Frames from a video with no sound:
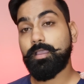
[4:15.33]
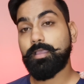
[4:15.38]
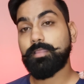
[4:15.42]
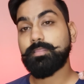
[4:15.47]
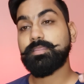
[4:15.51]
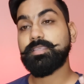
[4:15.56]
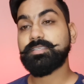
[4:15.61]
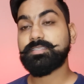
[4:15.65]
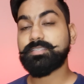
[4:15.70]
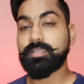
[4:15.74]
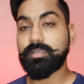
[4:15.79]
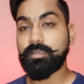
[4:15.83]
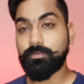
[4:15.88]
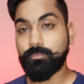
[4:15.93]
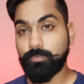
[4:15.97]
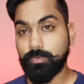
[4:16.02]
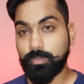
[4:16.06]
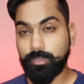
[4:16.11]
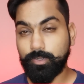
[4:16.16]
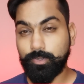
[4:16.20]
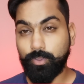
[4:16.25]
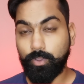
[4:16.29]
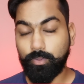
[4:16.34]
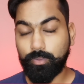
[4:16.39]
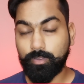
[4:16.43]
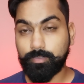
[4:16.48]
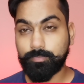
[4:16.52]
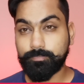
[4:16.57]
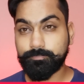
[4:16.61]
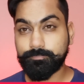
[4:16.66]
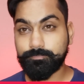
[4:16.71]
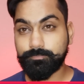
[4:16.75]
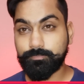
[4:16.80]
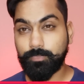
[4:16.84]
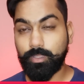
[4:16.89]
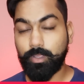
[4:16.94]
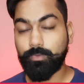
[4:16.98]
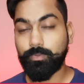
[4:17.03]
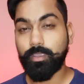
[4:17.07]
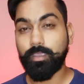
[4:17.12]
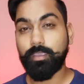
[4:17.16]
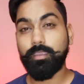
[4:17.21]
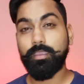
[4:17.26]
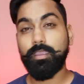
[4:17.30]
They send a word doc.
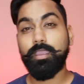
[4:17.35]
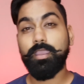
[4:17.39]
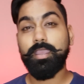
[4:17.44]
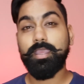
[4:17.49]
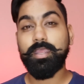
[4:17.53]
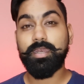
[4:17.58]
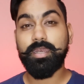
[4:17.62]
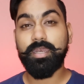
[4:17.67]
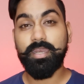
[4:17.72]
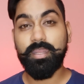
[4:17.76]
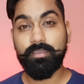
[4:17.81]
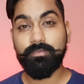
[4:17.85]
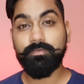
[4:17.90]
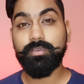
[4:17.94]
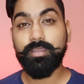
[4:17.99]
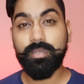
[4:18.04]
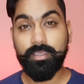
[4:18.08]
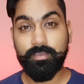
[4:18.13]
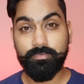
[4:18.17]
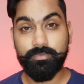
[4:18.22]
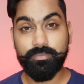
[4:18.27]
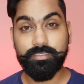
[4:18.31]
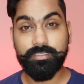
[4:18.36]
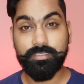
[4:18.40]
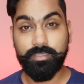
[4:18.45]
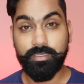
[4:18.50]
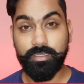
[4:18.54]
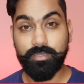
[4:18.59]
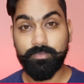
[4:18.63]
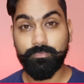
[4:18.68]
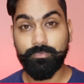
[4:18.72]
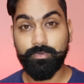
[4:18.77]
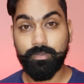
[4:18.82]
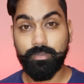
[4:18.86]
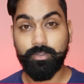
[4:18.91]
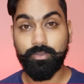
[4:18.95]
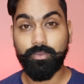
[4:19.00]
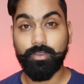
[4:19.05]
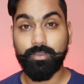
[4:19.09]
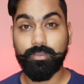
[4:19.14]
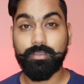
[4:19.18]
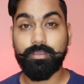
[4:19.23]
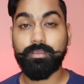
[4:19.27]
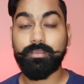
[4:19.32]
Okay, never ever send a word
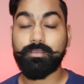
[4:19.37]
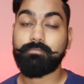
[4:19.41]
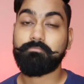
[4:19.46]
doc.